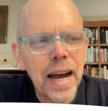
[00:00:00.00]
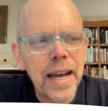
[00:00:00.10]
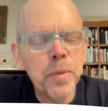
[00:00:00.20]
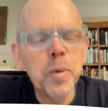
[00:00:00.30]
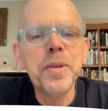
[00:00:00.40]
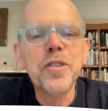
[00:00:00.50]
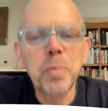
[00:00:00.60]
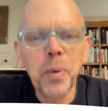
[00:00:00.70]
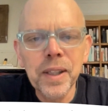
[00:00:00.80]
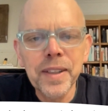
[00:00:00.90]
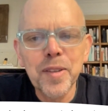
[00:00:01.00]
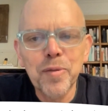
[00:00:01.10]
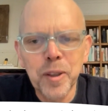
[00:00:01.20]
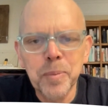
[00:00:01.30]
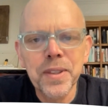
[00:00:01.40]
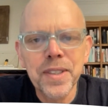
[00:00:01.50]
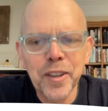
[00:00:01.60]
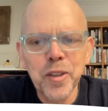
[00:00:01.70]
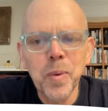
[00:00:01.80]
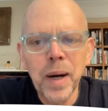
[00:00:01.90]
it would be spoiling the film to
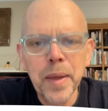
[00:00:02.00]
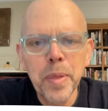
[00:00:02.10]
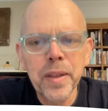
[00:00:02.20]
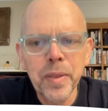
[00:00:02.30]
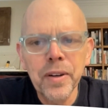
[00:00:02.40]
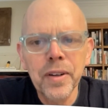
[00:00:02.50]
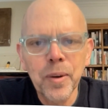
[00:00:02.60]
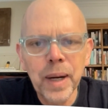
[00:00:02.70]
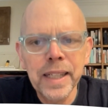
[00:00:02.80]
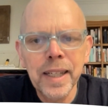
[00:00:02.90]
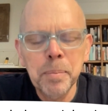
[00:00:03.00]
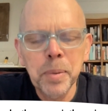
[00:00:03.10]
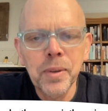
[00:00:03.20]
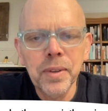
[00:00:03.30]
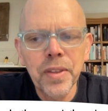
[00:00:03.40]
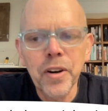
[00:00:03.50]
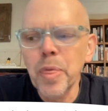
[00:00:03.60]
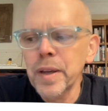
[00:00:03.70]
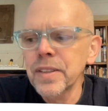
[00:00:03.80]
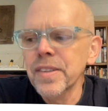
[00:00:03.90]
tell you why I think they're a great couple. There are
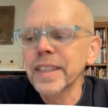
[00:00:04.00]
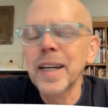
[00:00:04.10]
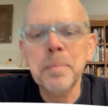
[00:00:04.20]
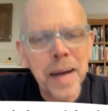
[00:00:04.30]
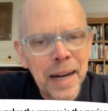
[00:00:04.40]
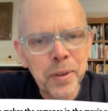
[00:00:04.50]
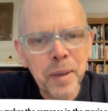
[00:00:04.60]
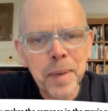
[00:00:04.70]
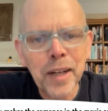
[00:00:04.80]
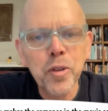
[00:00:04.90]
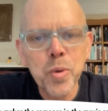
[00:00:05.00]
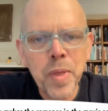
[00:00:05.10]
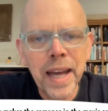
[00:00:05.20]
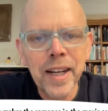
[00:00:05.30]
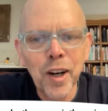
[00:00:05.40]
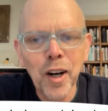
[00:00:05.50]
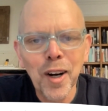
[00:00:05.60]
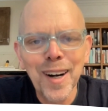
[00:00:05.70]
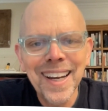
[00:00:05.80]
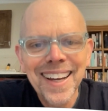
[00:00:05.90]
things that come out about who they
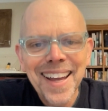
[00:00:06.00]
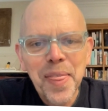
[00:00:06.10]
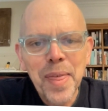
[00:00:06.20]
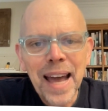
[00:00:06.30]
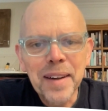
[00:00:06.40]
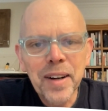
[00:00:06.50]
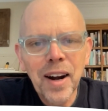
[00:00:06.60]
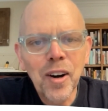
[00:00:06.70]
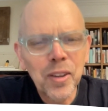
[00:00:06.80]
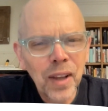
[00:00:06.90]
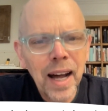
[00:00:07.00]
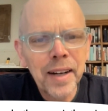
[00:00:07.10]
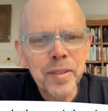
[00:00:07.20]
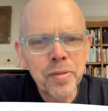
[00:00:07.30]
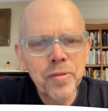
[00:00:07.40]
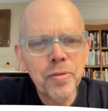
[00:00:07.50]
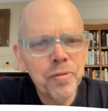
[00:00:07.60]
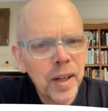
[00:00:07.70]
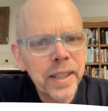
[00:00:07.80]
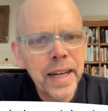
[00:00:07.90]
are that are a lot of
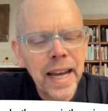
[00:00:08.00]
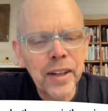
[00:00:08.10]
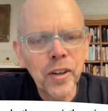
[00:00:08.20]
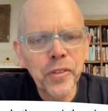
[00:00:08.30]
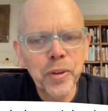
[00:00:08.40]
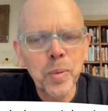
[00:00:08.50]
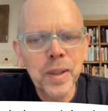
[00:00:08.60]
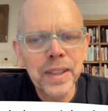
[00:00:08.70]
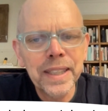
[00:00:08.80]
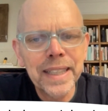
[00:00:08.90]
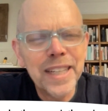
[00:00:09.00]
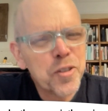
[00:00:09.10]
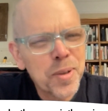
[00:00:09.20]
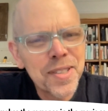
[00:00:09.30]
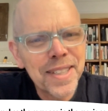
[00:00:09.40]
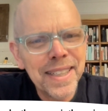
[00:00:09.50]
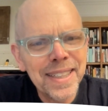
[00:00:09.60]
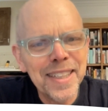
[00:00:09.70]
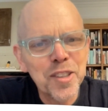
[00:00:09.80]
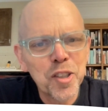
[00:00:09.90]
fun and also really
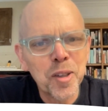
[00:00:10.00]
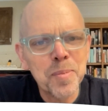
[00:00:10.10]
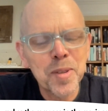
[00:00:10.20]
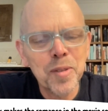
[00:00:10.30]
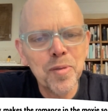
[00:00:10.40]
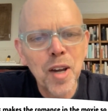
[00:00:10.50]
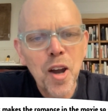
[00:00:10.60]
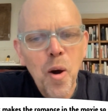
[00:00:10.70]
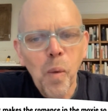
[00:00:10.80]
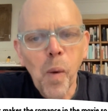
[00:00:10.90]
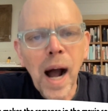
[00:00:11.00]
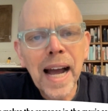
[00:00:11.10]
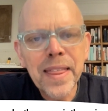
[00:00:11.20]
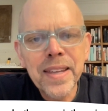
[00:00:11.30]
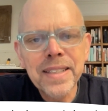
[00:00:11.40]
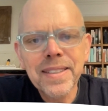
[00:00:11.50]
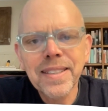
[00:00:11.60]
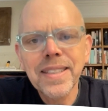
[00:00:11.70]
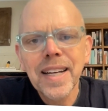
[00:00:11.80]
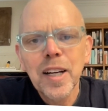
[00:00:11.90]
interesting in terms of why this